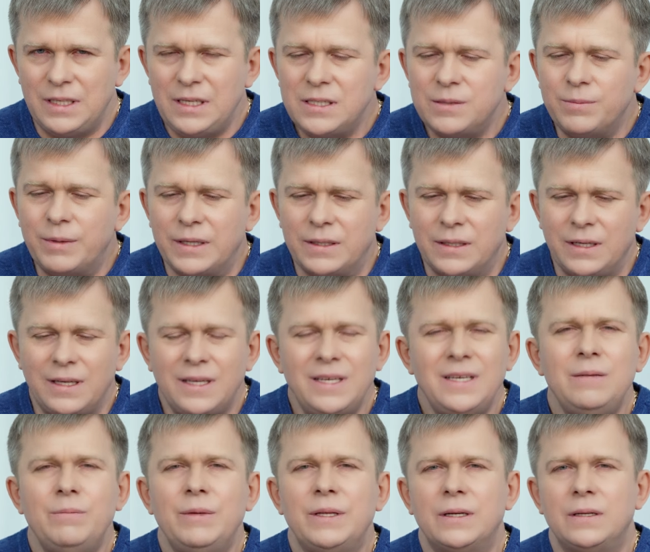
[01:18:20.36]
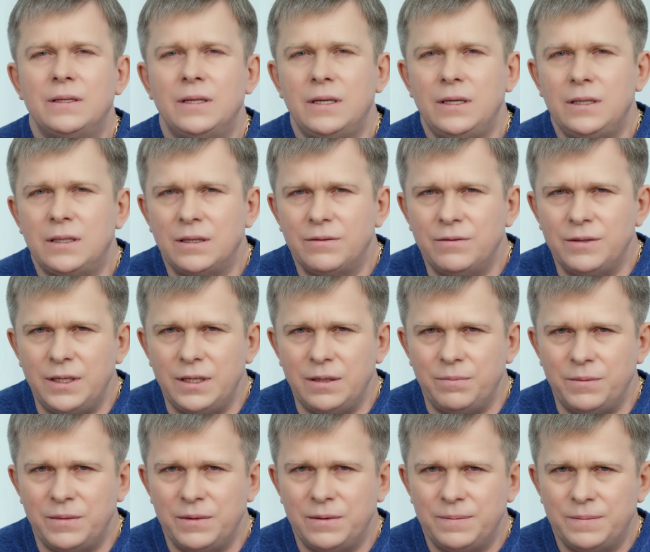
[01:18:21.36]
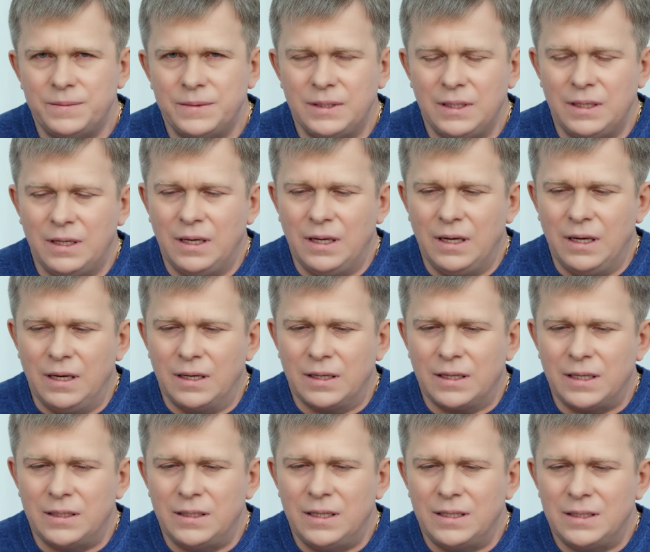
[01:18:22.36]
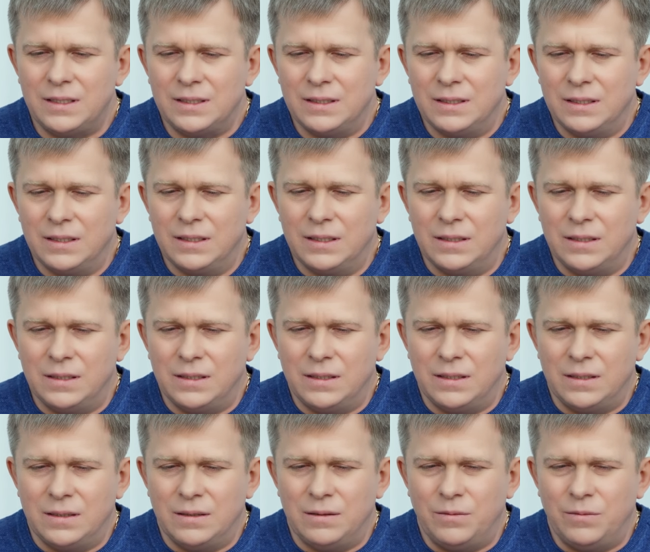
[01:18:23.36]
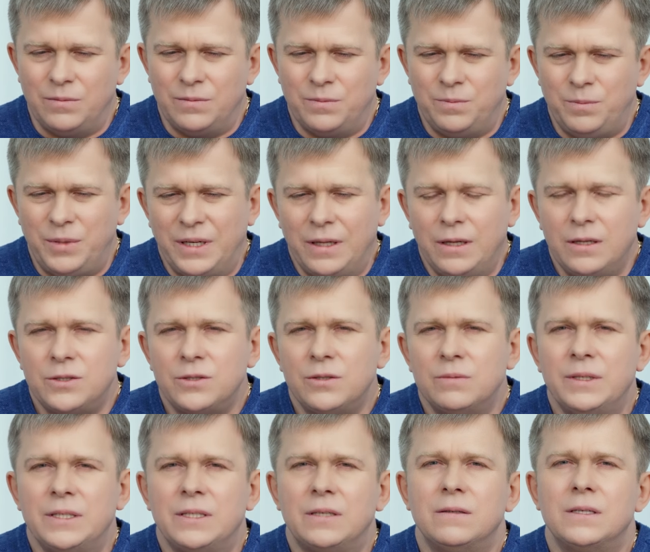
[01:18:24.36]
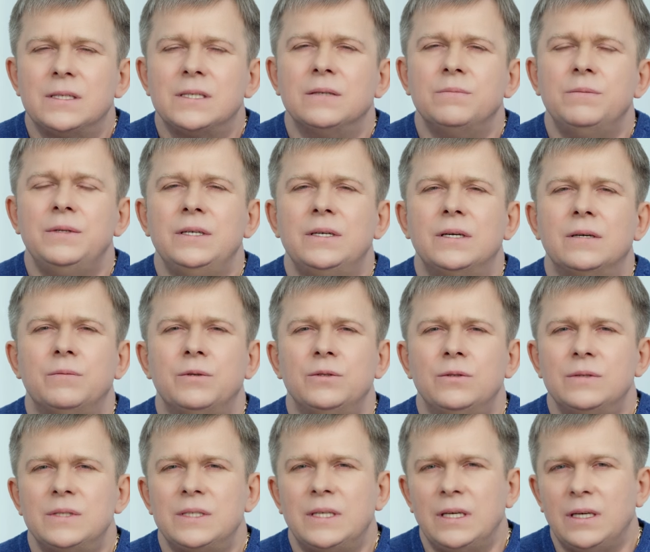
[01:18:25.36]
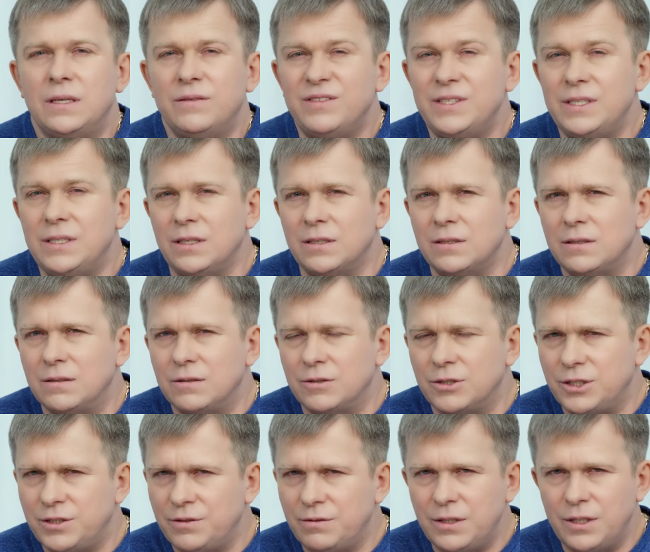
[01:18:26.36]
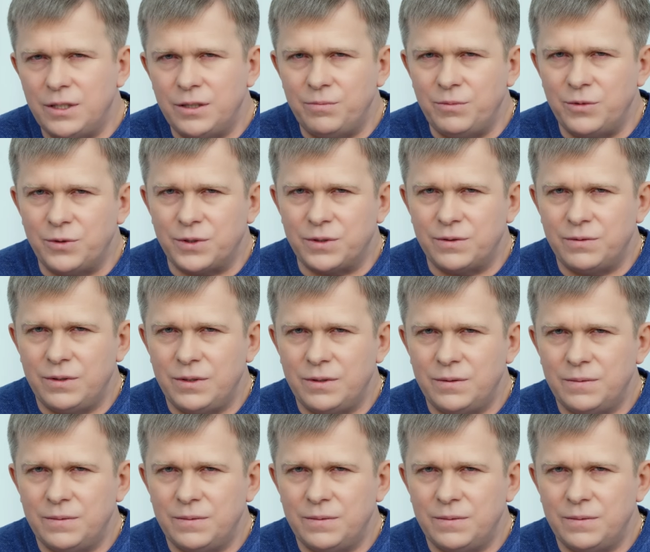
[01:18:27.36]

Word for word: Chosen for this very time when everyone, both the living and the dead, will be facing this event.